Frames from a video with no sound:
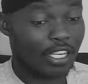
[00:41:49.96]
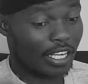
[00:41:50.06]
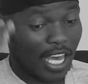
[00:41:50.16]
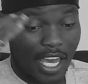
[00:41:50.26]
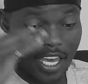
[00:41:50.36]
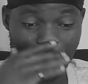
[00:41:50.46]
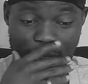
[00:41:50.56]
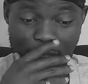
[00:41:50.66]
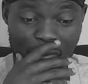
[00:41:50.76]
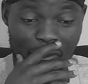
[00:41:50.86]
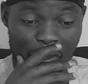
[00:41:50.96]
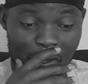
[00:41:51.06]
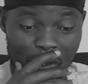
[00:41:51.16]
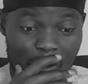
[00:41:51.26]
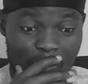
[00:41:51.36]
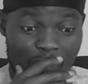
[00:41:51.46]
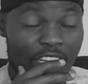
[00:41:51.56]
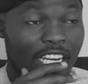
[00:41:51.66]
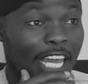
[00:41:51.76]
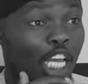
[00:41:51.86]
hey, you're
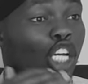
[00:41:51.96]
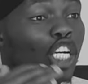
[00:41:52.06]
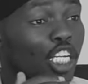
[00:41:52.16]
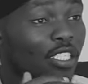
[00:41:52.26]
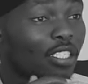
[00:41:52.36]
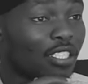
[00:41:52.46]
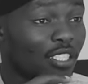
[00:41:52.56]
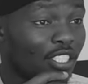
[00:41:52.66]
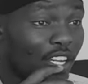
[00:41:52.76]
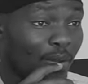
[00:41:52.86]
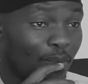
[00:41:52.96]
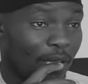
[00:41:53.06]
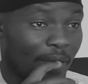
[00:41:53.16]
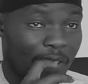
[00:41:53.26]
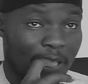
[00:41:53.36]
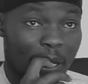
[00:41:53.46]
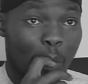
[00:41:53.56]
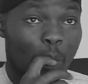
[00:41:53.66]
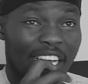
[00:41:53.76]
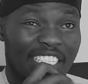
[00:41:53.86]
really like good. You know yeah. what I mean?
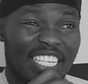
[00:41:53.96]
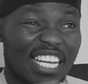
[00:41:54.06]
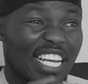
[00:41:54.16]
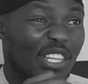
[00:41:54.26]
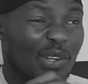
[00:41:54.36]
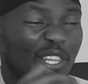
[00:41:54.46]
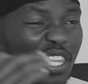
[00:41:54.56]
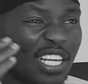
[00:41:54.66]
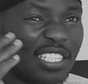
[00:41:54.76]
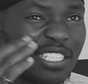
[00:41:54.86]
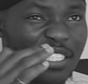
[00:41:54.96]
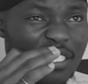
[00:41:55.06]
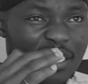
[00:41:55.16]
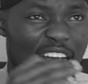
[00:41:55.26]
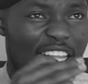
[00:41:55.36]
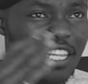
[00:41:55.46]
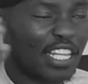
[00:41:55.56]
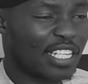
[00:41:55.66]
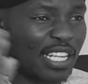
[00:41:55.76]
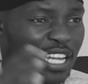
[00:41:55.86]
But there were things, other
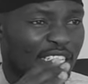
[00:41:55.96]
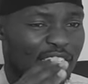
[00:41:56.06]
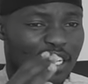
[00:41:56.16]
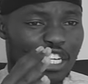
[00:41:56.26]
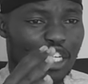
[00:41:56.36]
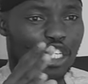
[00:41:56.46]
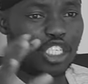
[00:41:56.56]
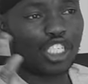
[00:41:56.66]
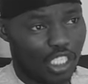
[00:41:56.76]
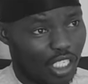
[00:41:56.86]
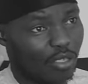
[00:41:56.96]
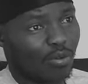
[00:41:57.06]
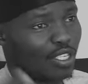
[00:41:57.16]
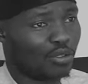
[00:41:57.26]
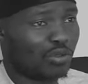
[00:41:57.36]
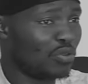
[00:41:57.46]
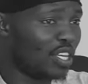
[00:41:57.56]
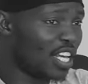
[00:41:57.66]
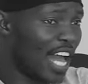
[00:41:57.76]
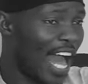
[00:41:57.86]
things that she was
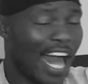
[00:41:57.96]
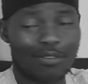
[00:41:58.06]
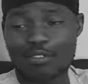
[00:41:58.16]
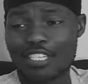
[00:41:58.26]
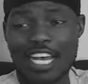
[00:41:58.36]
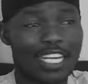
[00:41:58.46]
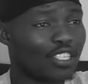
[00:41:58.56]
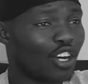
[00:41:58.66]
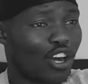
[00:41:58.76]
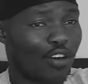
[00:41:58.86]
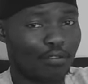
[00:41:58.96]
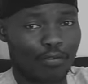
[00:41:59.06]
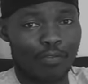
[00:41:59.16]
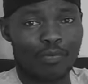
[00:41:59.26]
doing outside of